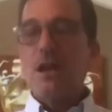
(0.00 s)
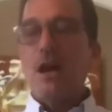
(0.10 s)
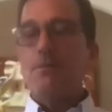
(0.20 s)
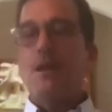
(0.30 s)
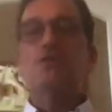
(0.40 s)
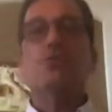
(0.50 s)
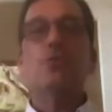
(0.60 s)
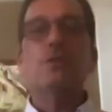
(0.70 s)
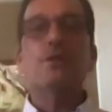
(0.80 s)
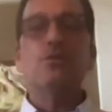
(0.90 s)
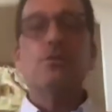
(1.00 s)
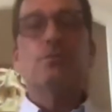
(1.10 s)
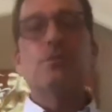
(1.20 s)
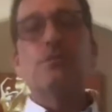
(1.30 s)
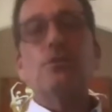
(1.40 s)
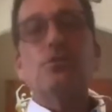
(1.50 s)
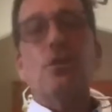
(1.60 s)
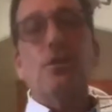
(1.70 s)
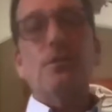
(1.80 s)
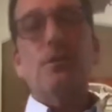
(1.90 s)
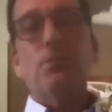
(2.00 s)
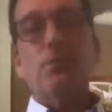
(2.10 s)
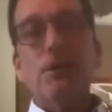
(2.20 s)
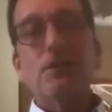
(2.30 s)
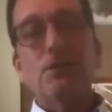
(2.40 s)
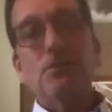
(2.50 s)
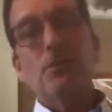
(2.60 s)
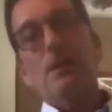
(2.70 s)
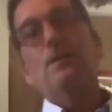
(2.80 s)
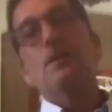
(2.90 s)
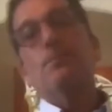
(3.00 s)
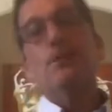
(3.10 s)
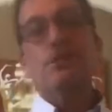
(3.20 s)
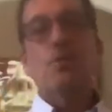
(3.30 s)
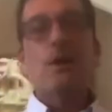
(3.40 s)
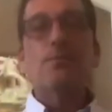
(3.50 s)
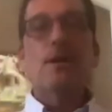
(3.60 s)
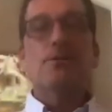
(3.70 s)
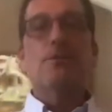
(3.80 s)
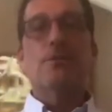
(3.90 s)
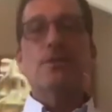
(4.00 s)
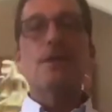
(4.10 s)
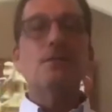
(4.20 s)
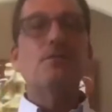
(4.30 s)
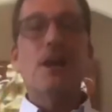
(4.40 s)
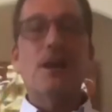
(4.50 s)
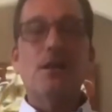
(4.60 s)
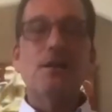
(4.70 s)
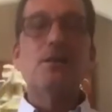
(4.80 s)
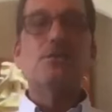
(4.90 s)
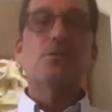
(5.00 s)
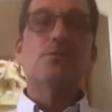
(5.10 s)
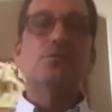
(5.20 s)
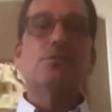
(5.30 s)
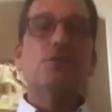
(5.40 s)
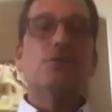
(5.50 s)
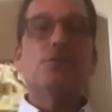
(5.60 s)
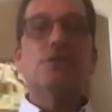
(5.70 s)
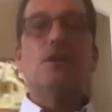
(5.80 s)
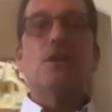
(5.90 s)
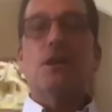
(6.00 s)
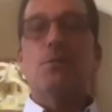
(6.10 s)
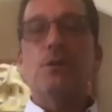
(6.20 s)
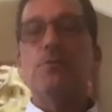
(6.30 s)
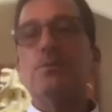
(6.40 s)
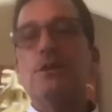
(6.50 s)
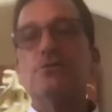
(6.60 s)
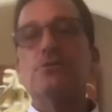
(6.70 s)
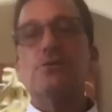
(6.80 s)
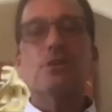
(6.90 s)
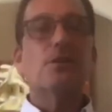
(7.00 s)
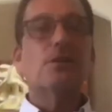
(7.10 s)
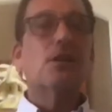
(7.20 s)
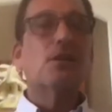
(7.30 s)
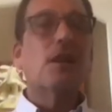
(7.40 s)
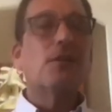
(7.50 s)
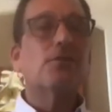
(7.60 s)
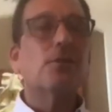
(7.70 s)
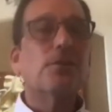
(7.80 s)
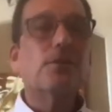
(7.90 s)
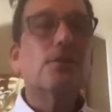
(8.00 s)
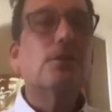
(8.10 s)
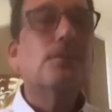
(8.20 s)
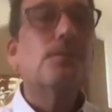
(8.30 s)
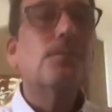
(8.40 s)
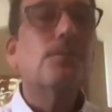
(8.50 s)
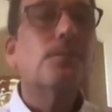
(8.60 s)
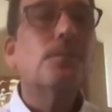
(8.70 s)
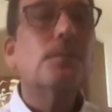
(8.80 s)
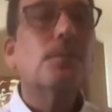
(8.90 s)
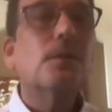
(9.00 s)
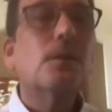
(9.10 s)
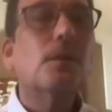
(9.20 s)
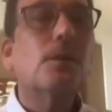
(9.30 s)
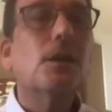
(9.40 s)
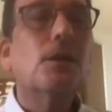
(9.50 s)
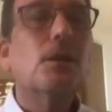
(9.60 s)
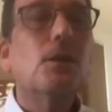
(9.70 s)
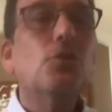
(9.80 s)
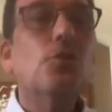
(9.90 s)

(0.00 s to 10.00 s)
I'm not sure what their terms of use are, and they're permitted to do that. But it's quite possible that they did violate their terms of use, and, and we would be interested in looking at that further. Okay, your